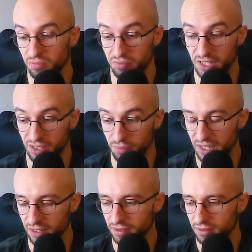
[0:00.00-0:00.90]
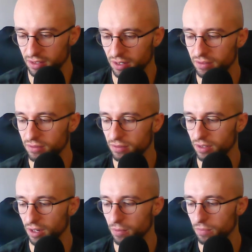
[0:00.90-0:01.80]
disappeared. You know,
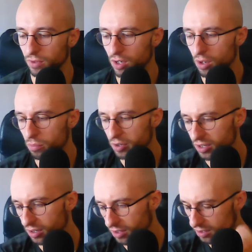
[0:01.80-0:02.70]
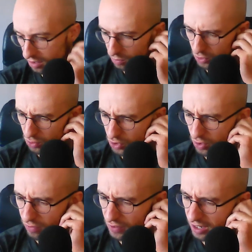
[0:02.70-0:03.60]
um, but there was
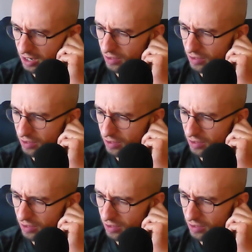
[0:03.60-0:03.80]
also a feel. You